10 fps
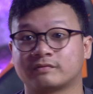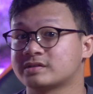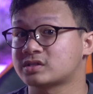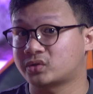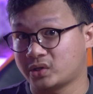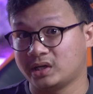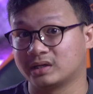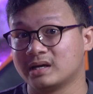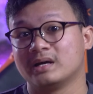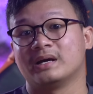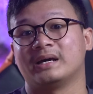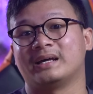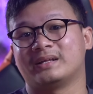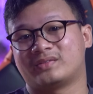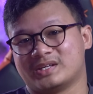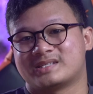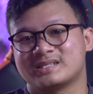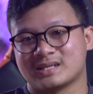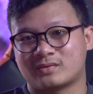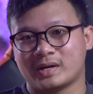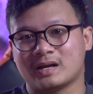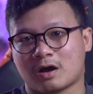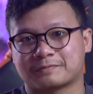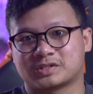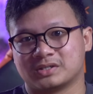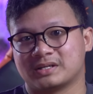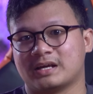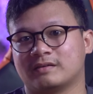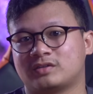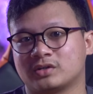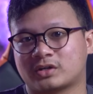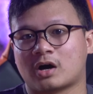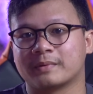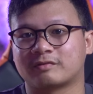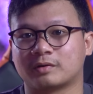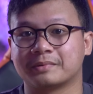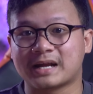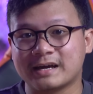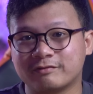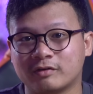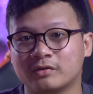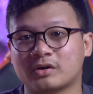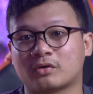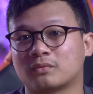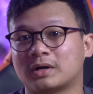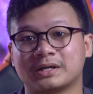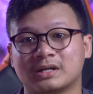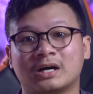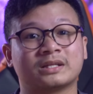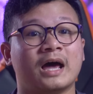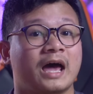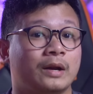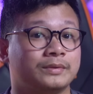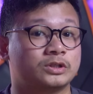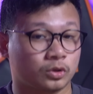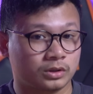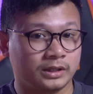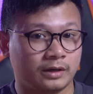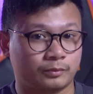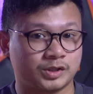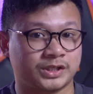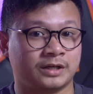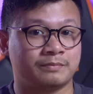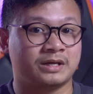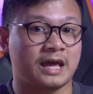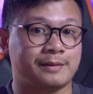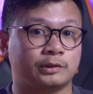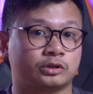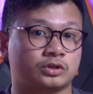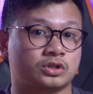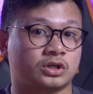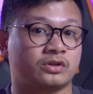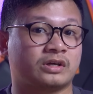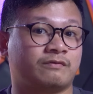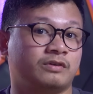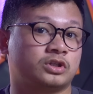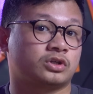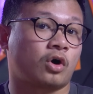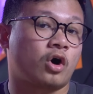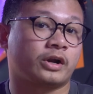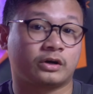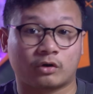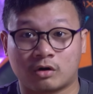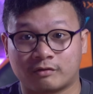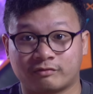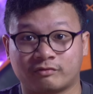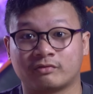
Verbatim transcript: of the screen. This is a great option if you're coming from an iPhone or whatnot, and we totally appreciate being able to turn that feature on and off.